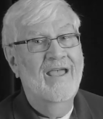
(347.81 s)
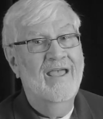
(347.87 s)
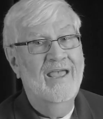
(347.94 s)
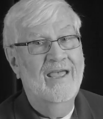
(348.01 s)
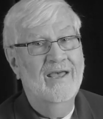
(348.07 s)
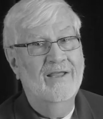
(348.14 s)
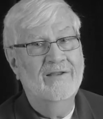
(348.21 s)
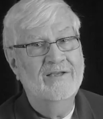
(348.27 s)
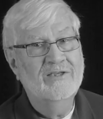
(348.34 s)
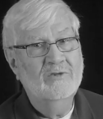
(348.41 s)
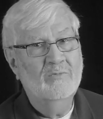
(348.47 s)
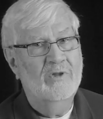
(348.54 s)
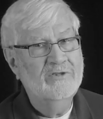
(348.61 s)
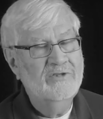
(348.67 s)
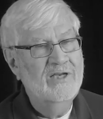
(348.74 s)
And they said,
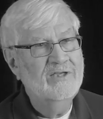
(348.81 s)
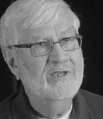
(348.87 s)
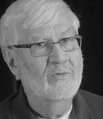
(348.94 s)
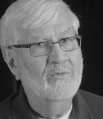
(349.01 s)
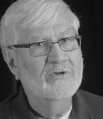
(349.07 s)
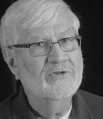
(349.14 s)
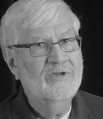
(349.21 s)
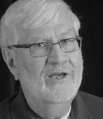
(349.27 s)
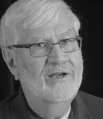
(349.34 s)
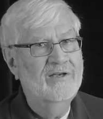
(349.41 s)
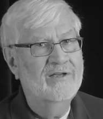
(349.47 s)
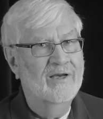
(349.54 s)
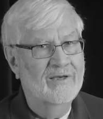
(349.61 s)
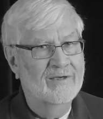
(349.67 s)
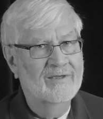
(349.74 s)
well, it's easy. We'll send
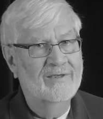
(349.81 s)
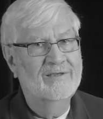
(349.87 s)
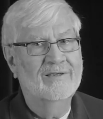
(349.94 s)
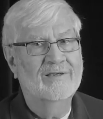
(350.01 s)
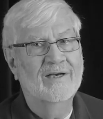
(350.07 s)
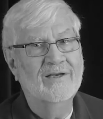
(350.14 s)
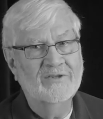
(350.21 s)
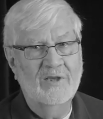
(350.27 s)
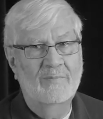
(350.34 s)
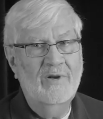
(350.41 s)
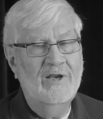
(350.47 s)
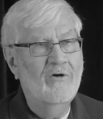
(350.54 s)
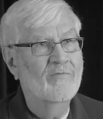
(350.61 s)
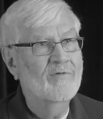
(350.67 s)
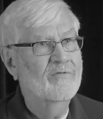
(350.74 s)

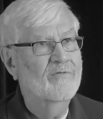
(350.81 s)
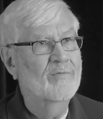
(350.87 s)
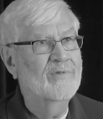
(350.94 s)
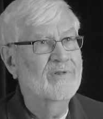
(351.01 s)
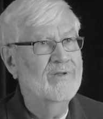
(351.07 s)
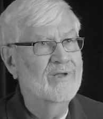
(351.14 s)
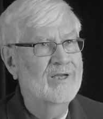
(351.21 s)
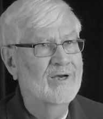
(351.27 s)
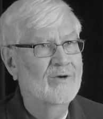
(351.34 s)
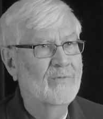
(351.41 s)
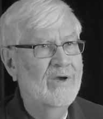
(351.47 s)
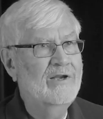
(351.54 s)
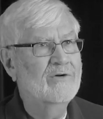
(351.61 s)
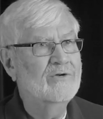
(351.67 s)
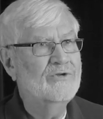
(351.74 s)
somebody over from the
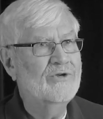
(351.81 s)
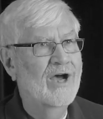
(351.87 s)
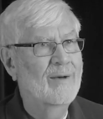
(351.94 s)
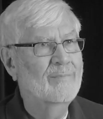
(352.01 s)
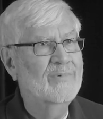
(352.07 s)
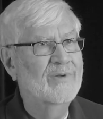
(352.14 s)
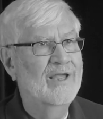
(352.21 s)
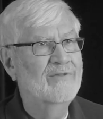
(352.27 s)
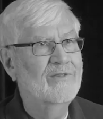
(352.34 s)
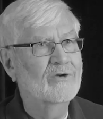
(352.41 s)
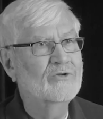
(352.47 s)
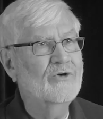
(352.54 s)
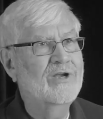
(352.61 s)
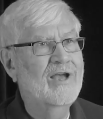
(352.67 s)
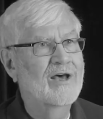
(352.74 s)
radio shop, and they'll
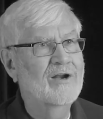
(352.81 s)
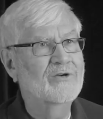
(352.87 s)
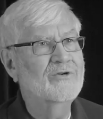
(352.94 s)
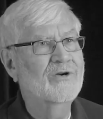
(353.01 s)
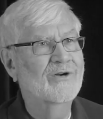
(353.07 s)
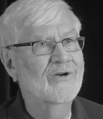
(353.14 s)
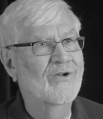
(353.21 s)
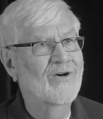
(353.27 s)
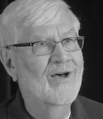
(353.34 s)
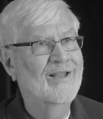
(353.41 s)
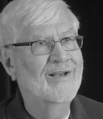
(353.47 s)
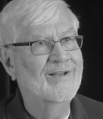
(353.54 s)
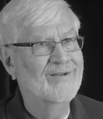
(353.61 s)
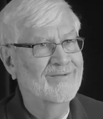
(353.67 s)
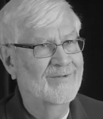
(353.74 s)
show you how to turn it
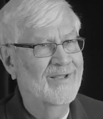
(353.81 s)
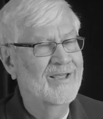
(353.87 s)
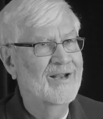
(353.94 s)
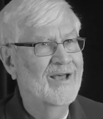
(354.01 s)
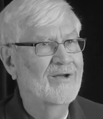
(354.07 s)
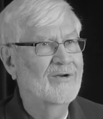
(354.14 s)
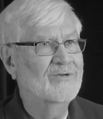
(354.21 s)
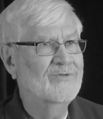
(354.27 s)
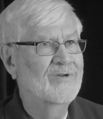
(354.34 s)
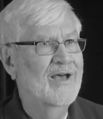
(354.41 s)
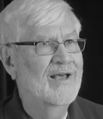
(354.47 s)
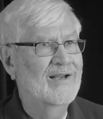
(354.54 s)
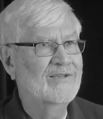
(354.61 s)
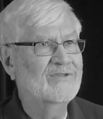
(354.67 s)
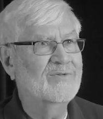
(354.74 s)
on and how to
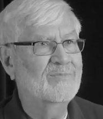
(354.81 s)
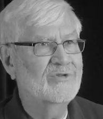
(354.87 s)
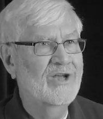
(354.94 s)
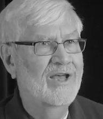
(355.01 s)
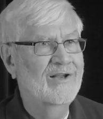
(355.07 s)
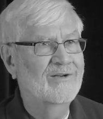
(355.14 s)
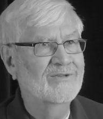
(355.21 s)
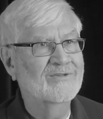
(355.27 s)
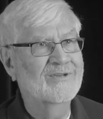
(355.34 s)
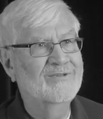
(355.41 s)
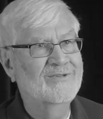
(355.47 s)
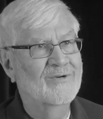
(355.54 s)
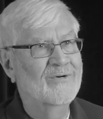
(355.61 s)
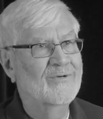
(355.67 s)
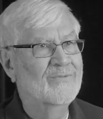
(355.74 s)
dial in some channels.
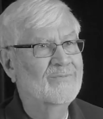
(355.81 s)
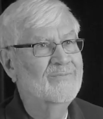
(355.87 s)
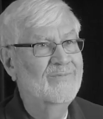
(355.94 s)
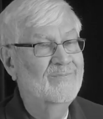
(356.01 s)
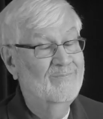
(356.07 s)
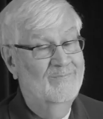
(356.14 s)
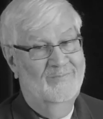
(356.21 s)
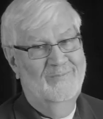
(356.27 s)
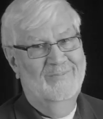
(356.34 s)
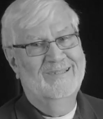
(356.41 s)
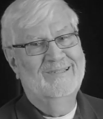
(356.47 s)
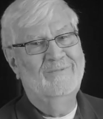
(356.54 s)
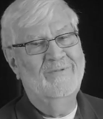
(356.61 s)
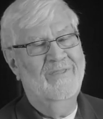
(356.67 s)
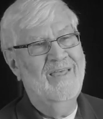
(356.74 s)
So
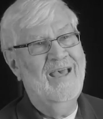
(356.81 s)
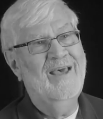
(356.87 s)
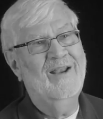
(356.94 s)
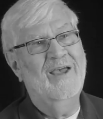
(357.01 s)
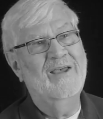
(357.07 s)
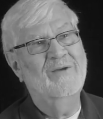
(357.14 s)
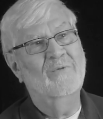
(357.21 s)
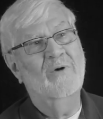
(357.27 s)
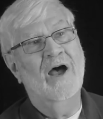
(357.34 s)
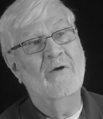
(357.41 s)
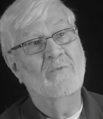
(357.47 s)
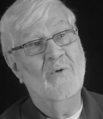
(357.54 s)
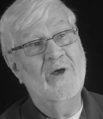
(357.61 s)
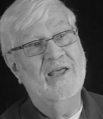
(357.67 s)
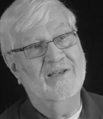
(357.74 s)
with that, I
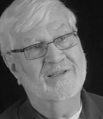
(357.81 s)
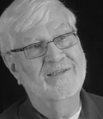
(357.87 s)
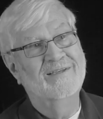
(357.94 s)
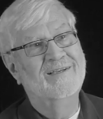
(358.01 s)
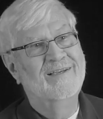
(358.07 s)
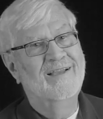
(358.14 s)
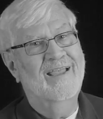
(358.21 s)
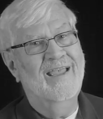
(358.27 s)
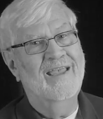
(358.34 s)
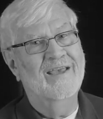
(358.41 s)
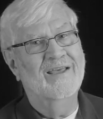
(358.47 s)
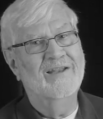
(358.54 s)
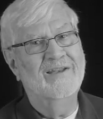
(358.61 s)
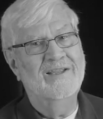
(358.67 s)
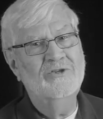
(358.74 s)
went,
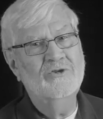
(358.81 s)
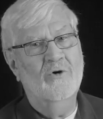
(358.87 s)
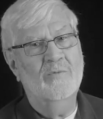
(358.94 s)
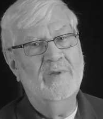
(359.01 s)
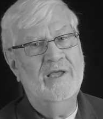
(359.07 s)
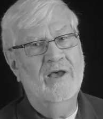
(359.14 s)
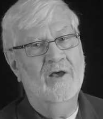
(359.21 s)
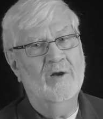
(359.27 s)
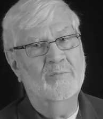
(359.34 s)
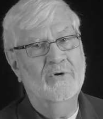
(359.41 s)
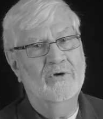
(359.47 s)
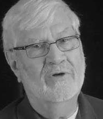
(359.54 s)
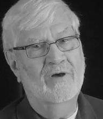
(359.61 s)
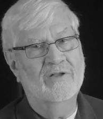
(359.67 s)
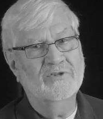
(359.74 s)
and he showed me how to
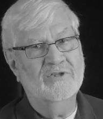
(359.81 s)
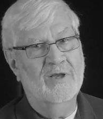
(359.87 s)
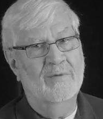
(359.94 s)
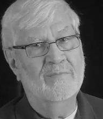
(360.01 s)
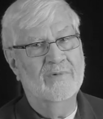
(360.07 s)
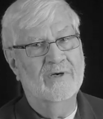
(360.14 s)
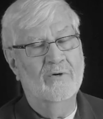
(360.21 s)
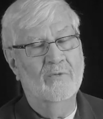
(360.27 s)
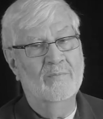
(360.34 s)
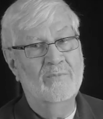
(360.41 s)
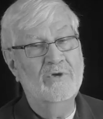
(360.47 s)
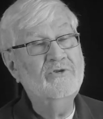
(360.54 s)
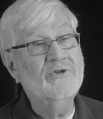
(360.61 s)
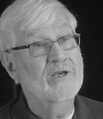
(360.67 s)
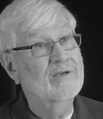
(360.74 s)
put on some
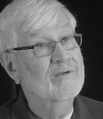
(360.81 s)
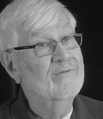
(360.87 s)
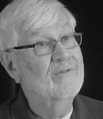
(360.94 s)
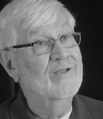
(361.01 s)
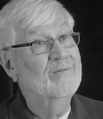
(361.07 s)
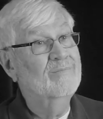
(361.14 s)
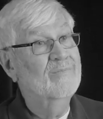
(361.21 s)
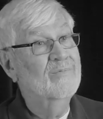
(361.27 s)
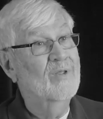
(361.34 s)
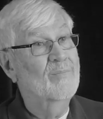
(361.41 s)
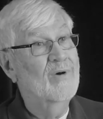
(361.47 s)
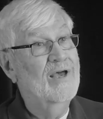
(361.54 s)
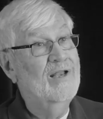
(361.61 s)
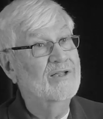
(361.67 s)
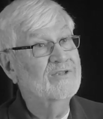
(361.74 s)
music that the
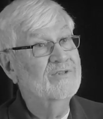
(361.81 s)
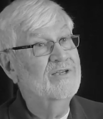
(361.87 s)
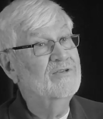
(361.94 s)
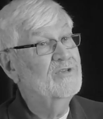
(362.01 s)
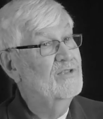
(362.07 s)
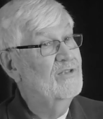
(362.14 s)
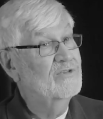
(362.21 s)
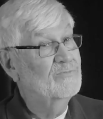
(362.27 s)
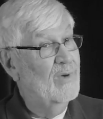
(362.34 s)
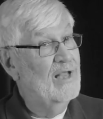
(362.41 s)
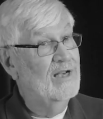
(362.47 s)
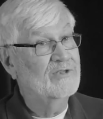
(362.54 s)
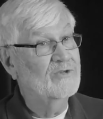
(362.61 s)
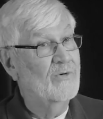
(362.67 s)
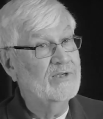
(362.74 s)
pilots, he said, the
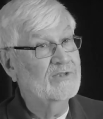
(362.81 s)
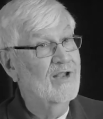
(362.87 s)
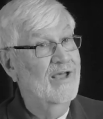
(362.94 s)
pilots always